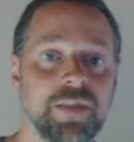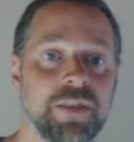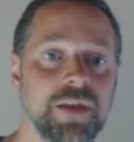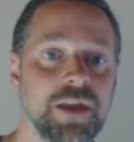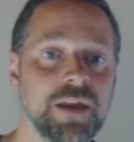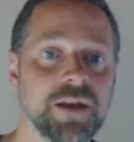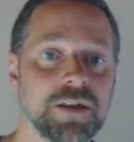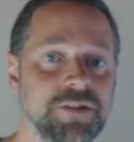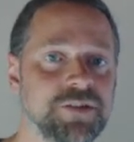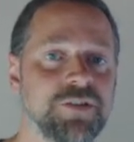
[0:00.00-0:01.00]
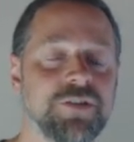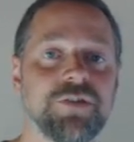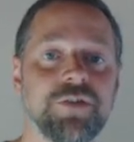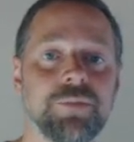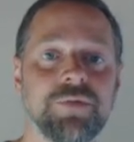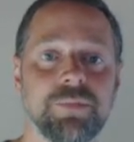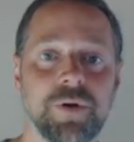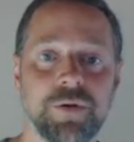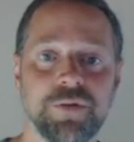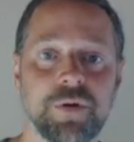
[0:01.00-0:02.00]
The collision system's
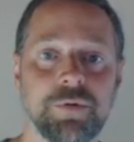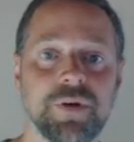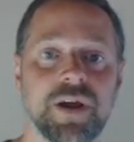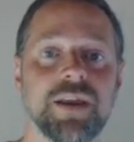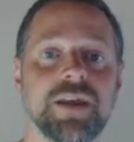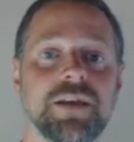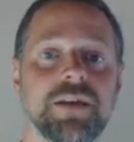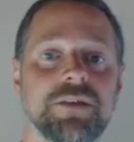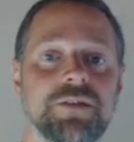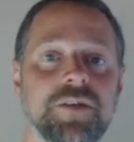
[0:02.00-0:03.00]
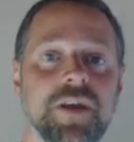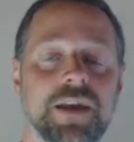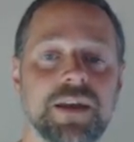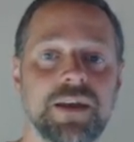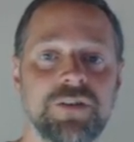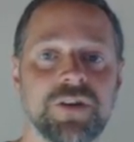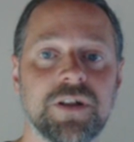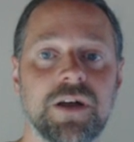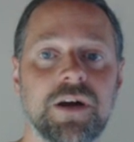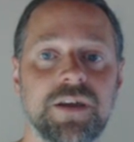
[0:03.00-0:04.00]
modus operandi is to take each
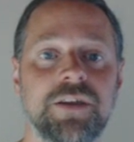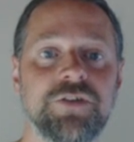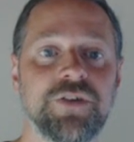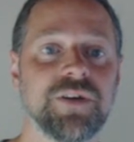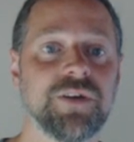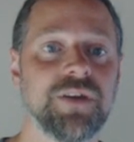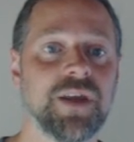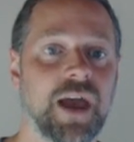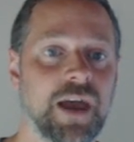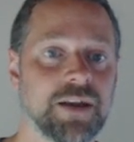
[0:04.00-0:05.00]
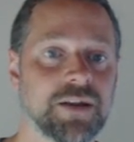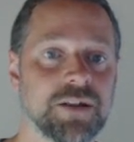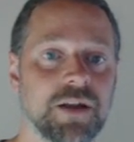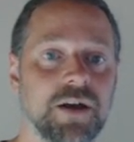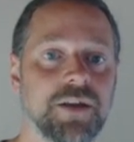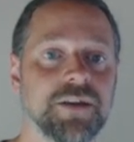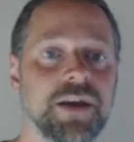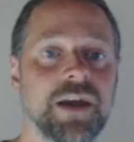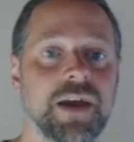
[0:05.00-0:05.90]
collider in turn and collide it